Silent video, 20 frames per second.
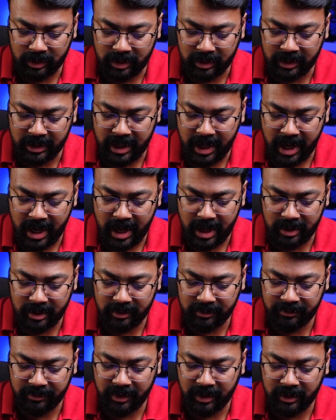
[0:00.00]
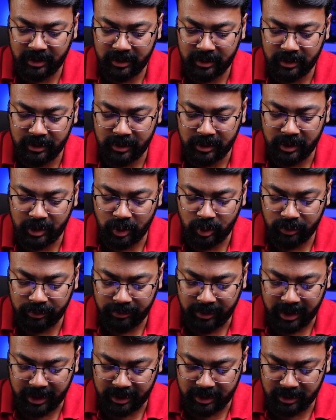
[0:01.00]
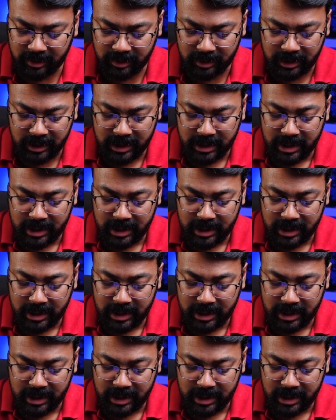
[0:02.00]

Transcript: The gain, the filter, the Q factor.